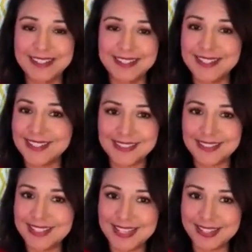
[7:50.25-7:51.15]
is
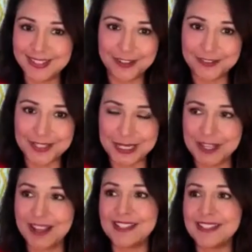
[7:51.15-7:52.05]
get enough
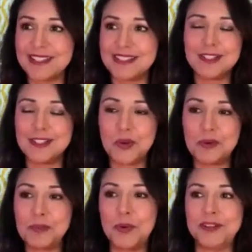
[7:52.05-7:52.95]
sleep, guys.
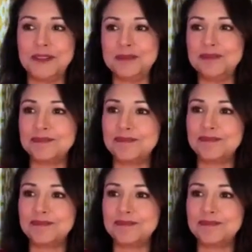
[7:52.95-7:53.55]
So important.